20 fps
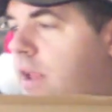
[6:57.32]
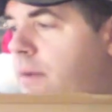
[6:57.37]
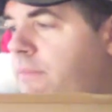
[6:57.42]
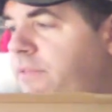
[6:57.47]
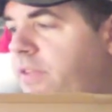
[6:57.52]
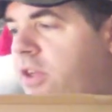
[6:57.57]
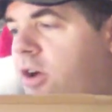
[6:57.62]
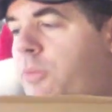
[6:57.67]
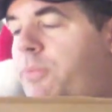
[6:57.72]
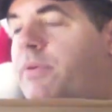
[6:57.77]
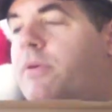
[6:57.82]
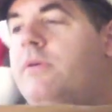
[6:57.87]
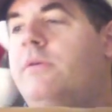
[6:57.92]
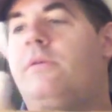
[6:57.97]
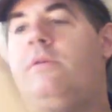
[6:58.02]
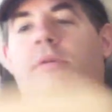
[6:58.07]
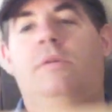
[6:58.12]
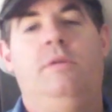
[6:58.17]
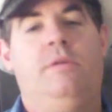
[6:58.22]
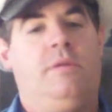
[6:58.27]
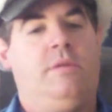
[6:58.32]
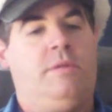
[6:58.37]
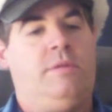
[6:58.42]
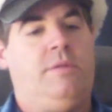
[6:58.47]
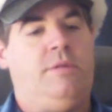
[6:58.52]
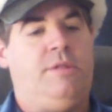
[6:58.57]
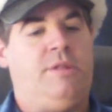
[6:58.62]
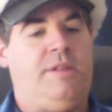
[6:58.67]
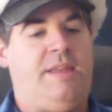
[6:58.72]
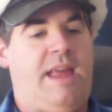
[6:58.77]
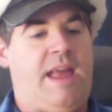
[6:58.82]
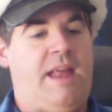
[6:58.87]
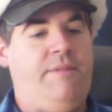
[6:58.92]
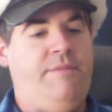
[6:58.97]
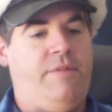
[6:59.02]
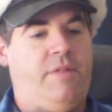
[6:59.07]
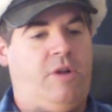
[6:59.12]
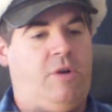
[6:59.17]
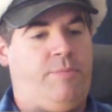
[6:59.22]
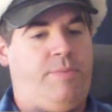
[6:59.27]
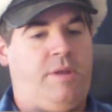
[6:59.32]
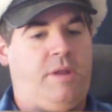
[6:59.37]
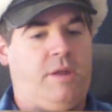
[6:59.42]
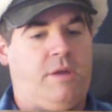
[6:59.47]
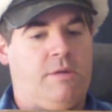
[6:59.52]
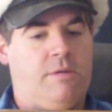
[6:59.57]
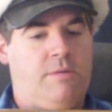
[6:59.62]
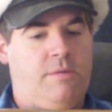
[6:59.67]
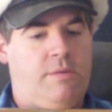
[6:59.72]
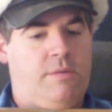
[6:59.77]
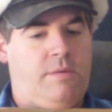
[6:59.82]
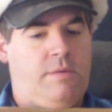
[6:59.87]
An envelope. There's an envelope in here.